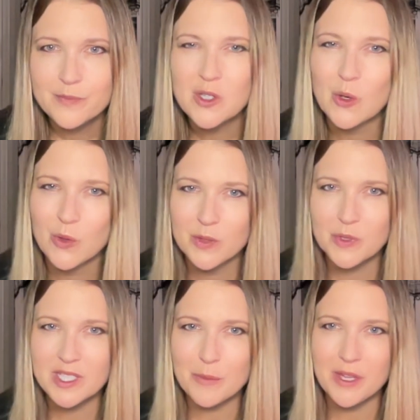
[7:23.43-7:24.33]
So this
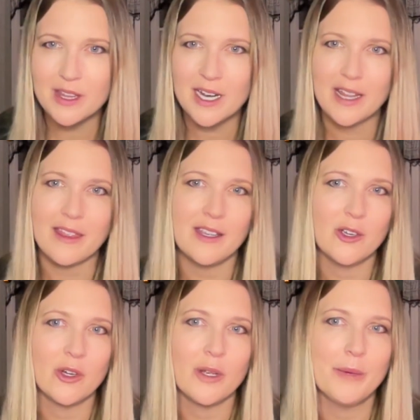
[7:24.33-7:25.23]
was something that I think
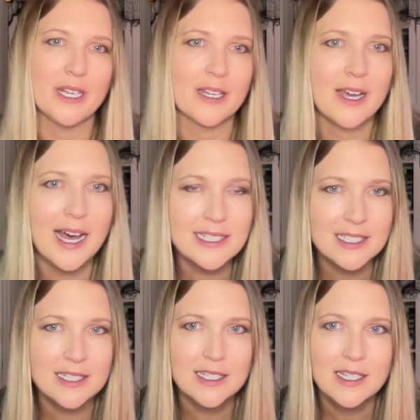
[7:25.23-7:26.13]
could have been
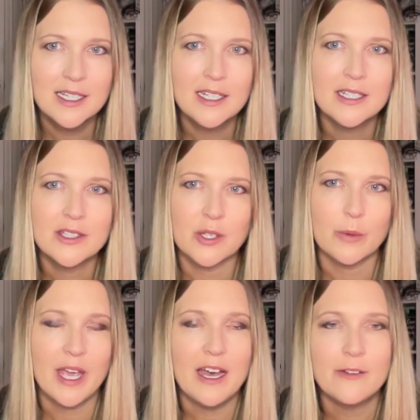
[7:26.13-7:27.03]
cut. So
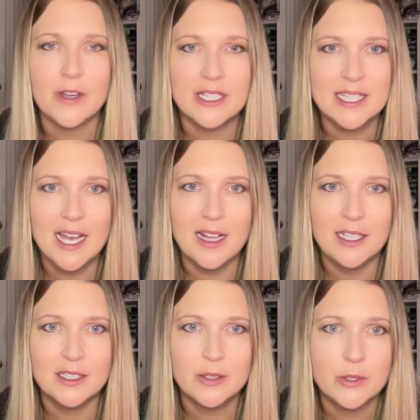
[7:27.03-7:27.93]
we have
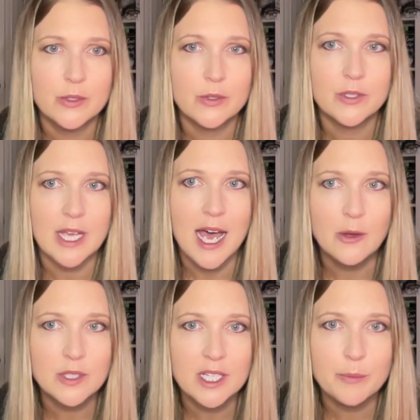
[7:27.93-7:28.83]
Adele, who's a
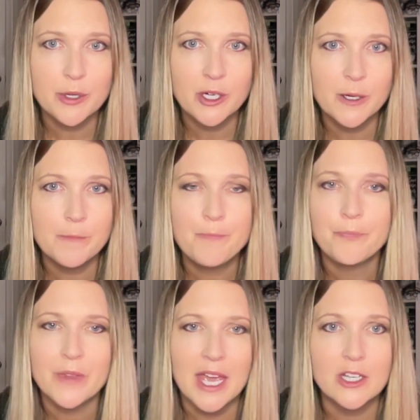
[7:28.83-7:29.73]
housekeeper,
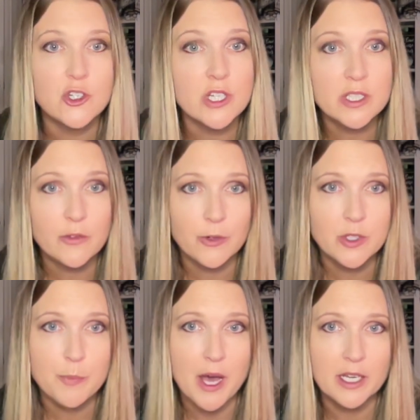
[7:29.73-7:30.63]
and she's the
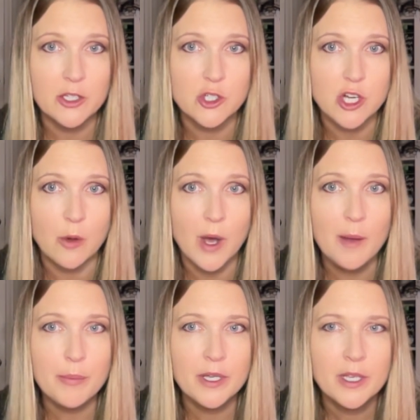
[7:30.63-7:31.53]
first body to show
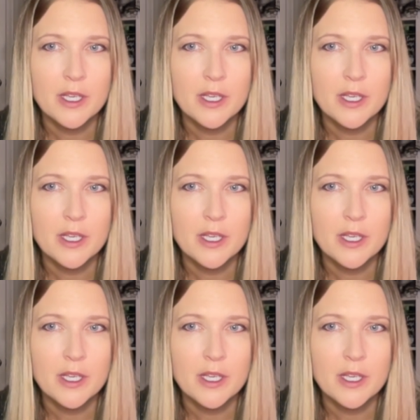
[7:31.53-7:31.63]
up.